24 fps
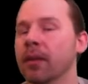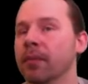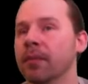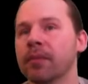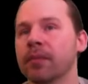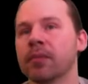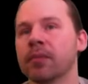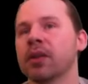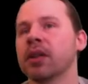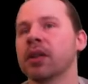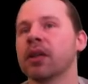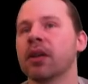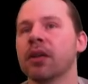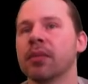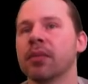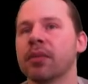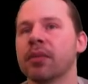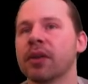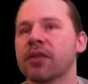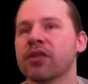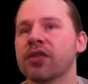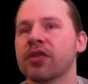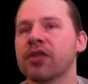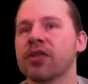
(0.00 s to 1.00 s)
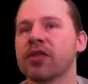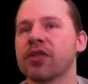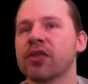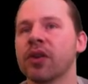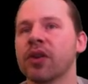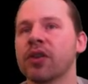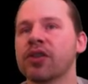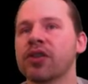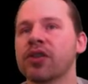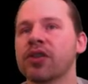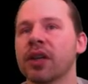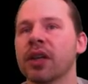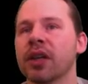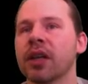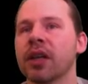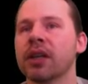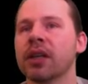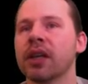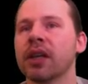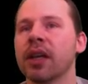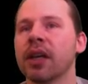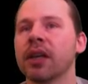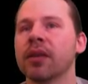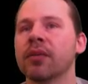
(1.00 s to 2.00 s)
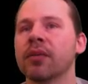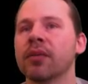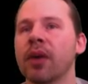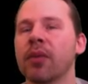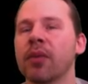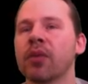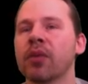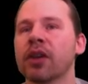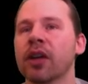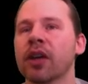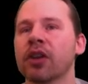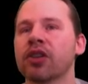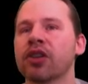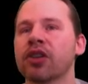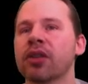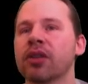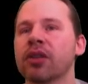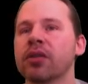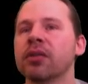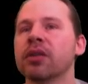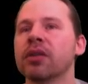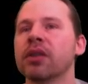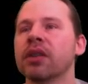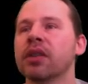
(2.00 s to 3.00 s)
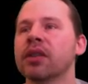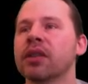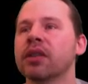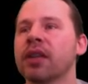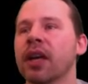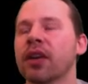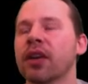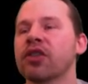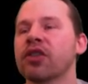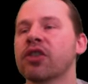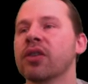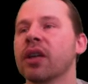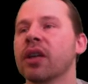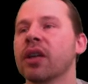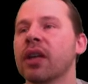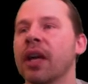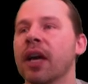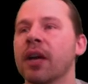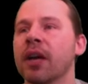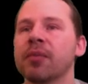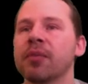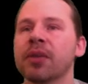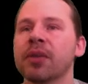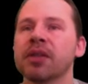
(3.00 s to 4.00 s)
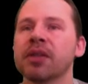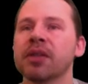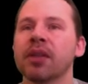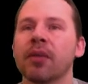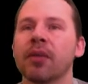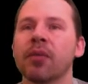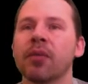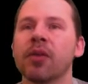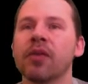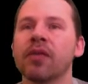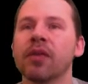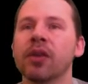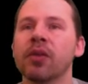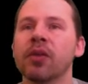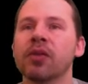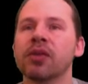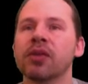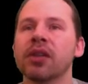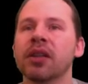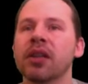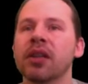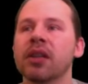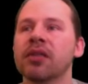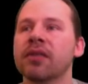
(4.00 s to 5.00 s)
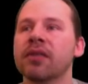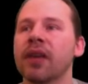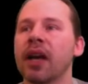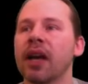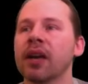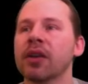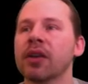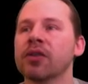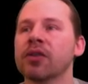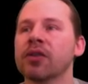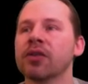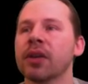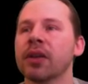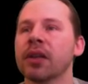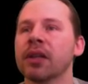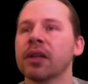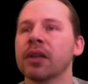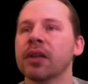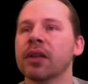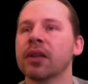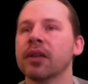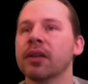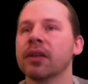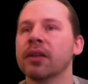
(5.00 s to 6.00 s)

you know, by just searching, and then I would actually do the texture alignment with using these values right here.